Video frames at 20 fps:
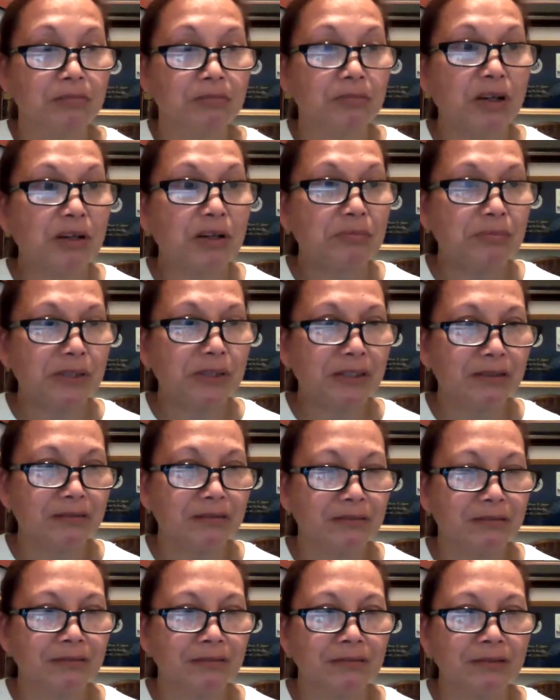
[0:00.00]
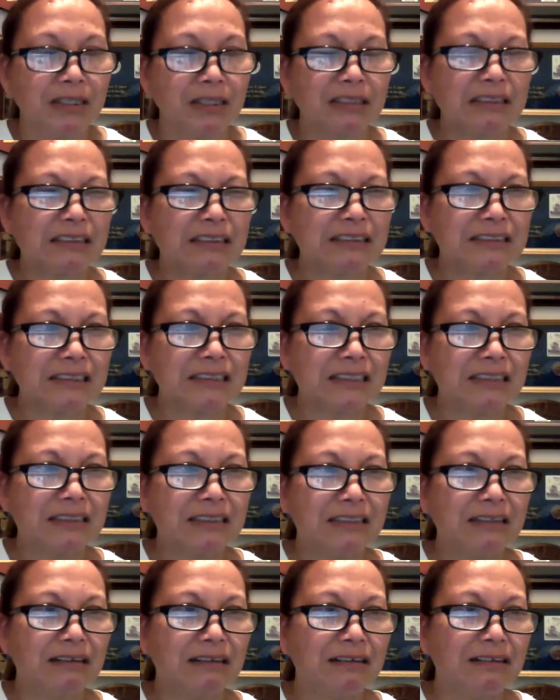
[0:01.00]
carpet, and I
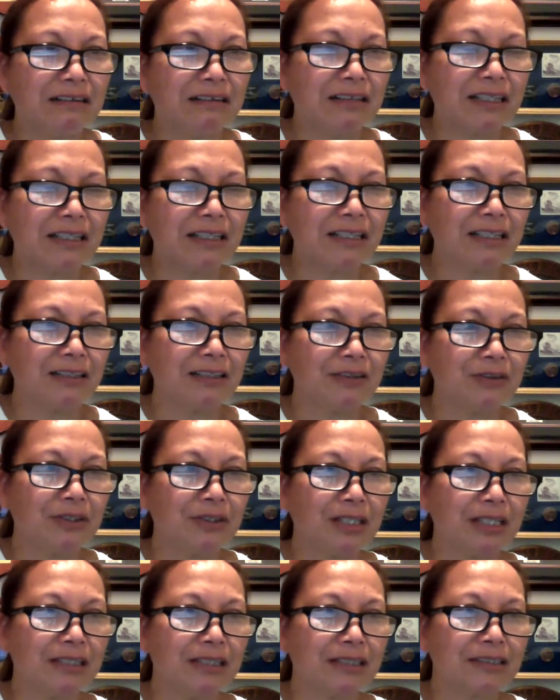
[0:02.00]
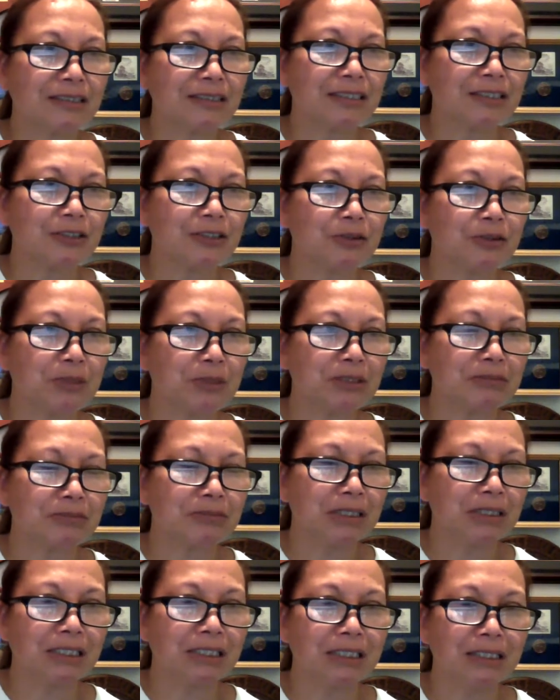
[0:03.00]
said no, I can't do that. That's just too
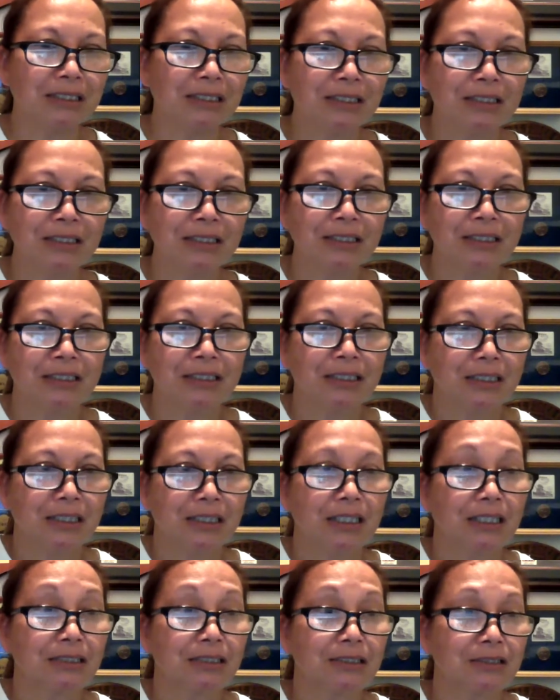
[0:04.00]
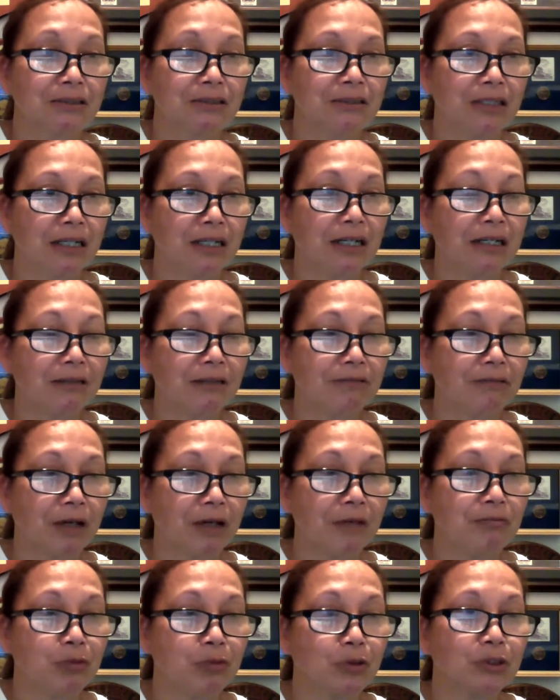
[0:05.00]
much money. And so I
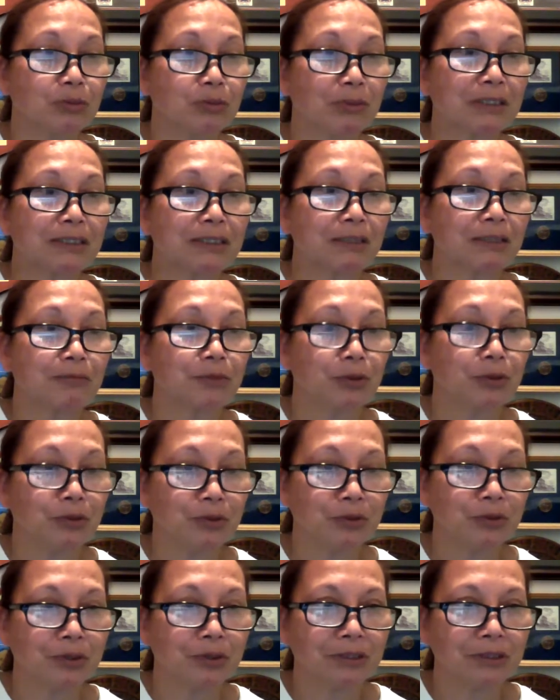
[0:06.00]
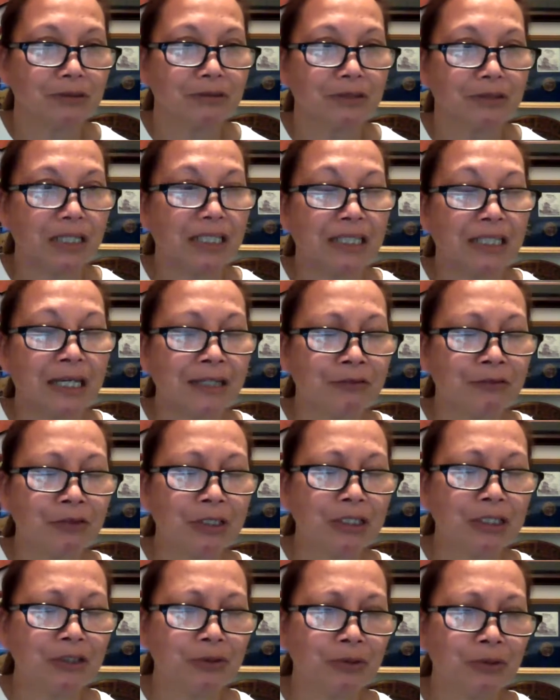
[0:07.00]
forced myself to do it. And I
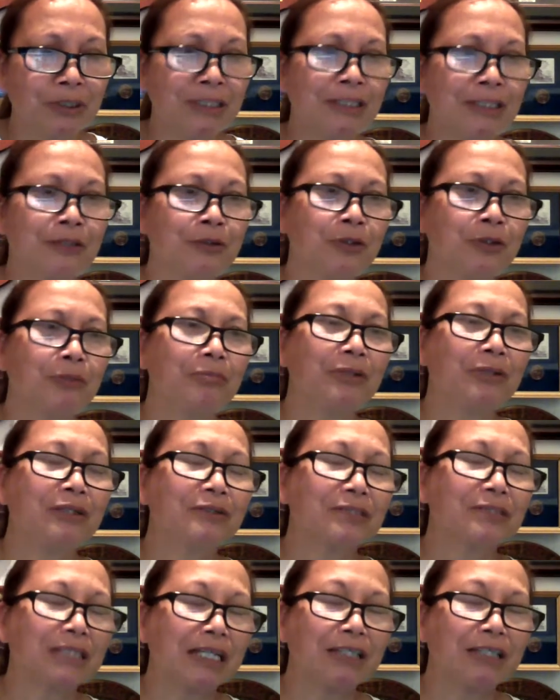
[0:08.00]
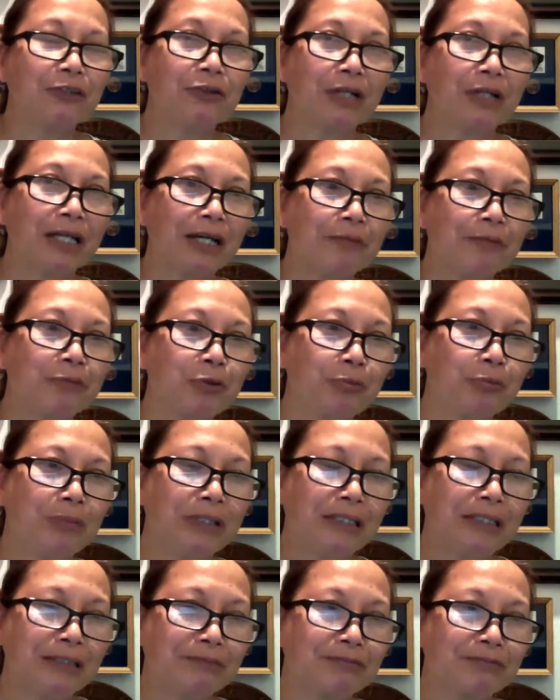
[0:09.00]
really don't want to do it because I know I have to
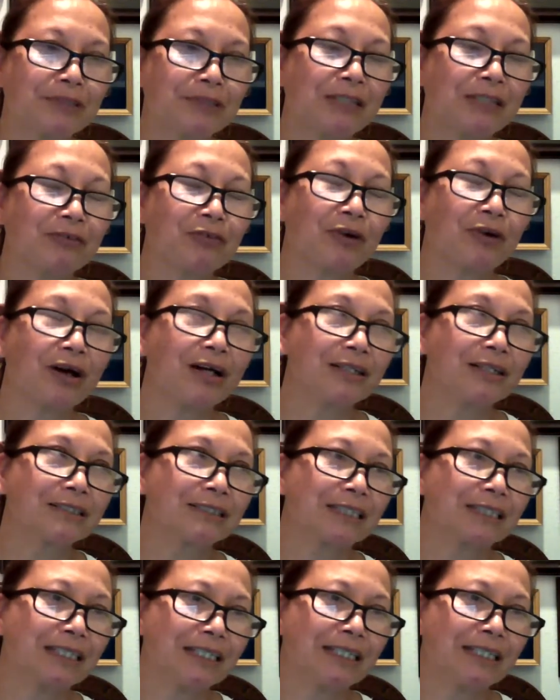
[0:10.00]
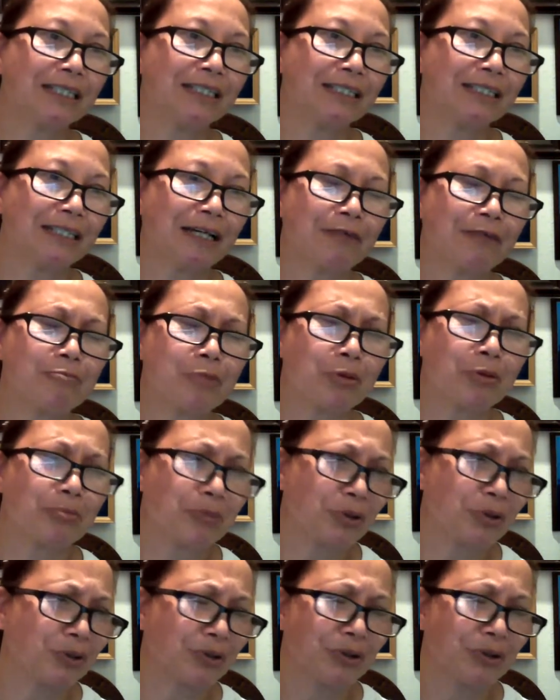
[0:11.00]
be lifting rocks again. I
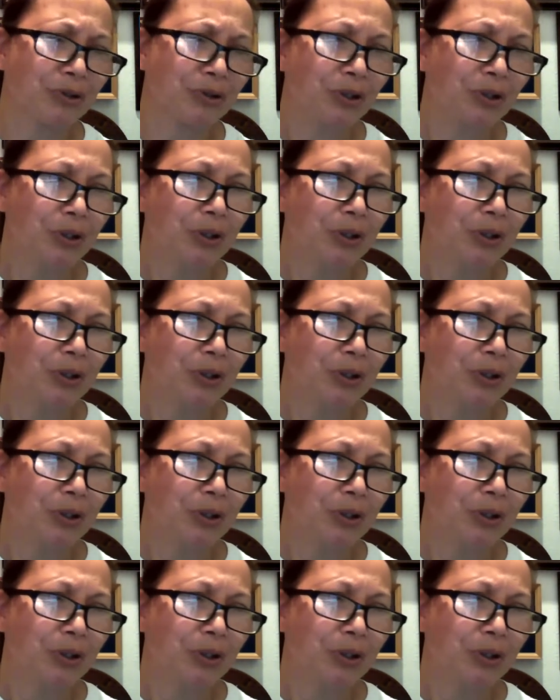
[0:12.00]
remember